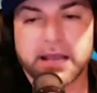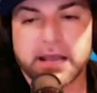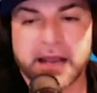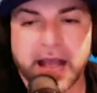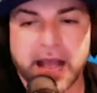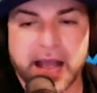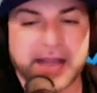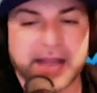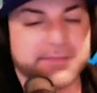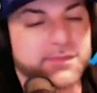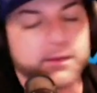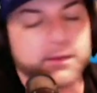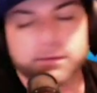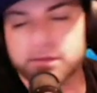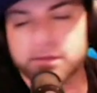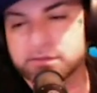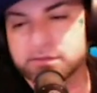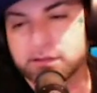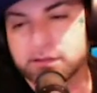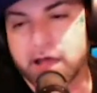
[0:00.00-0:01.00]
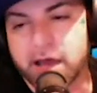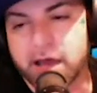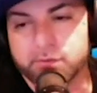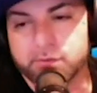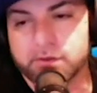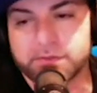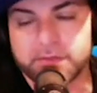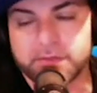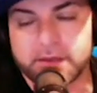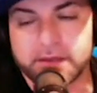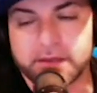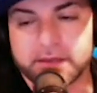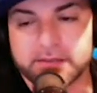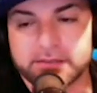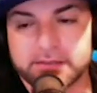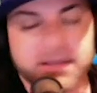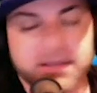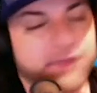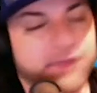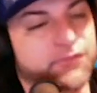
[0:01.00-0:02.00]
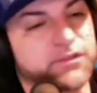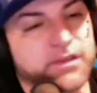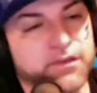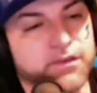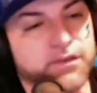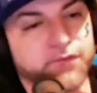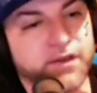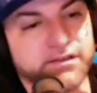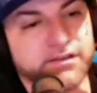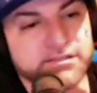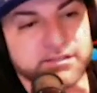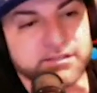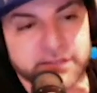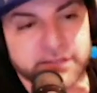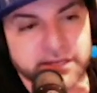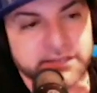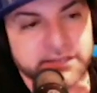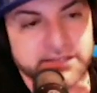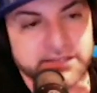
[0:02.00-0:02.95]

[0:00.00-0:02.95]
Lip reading: I think this lottery thing definitely affects the leagues.